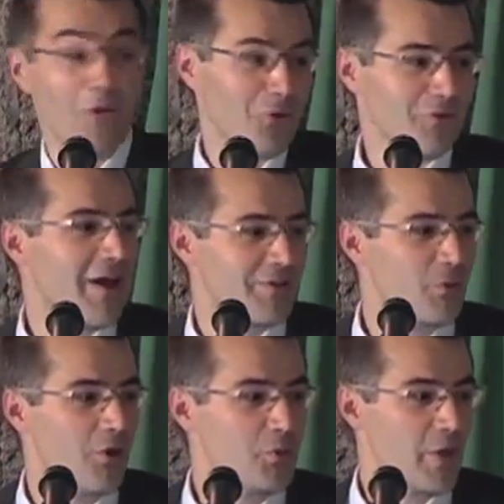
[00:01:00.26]
all around the
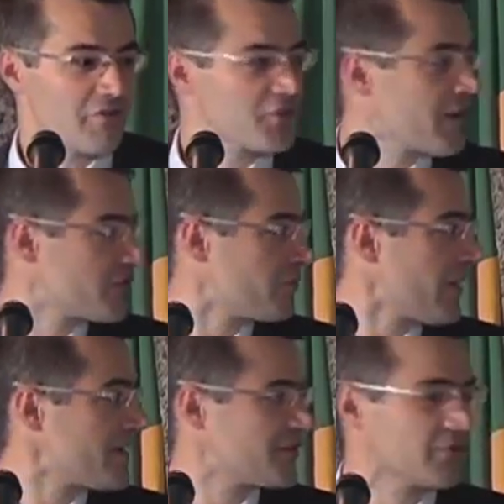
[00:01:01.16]
world, we have transfer
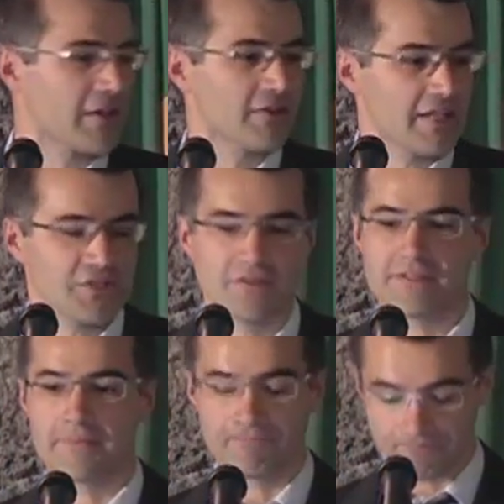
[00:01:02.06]
pricing
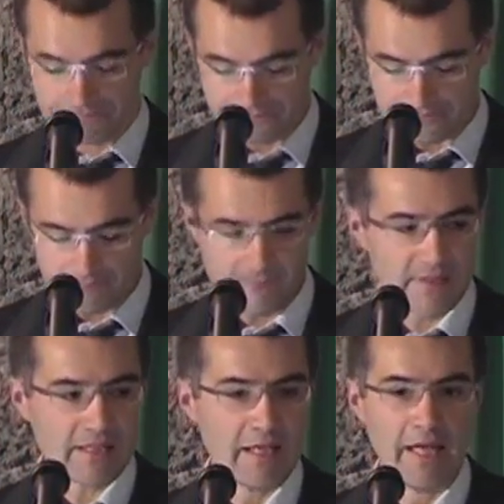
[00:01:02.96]
regulations.
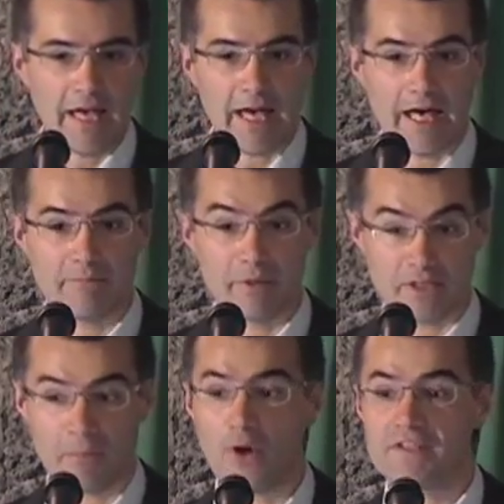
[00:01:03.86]
But
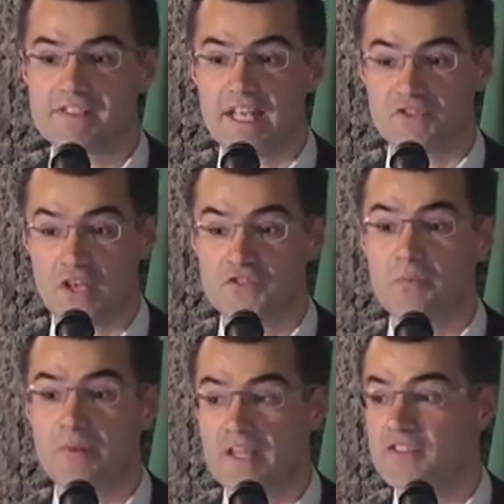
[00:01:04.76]
the point is that transfer
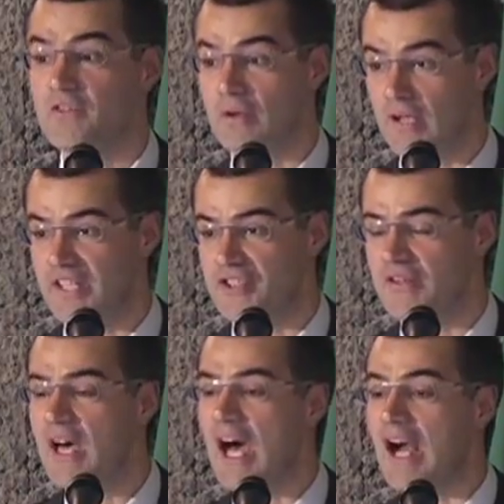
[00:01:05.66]
pricing regulations
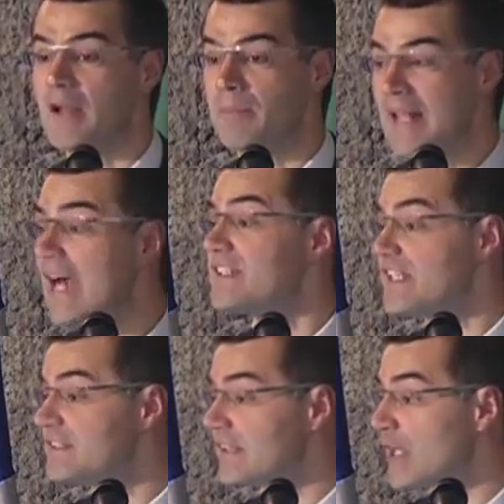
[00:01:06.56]
are applied in
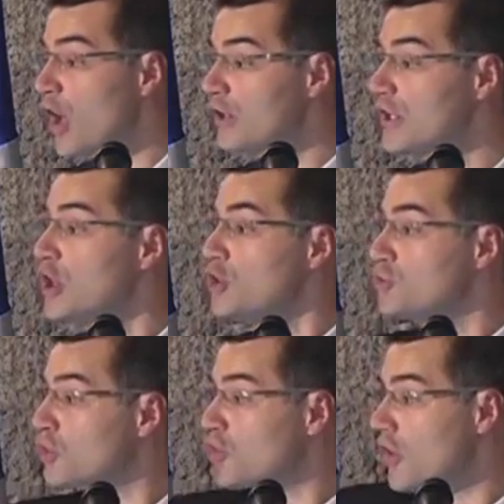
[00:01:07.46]
Italy only
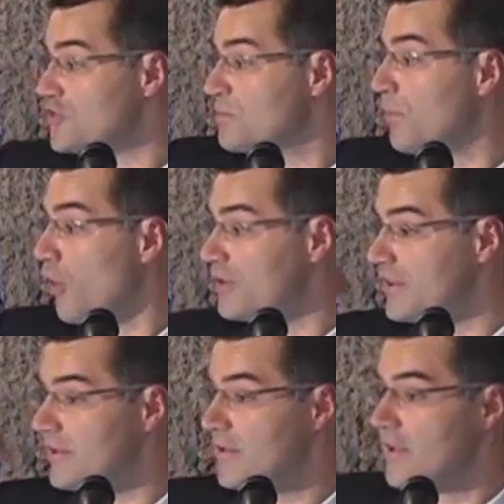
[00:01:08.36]
to
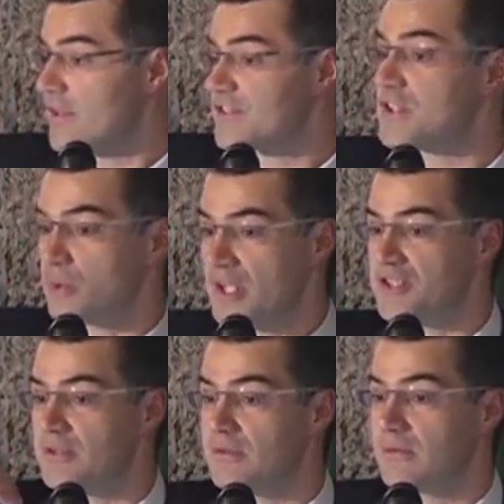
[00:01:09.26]
cross-border situation.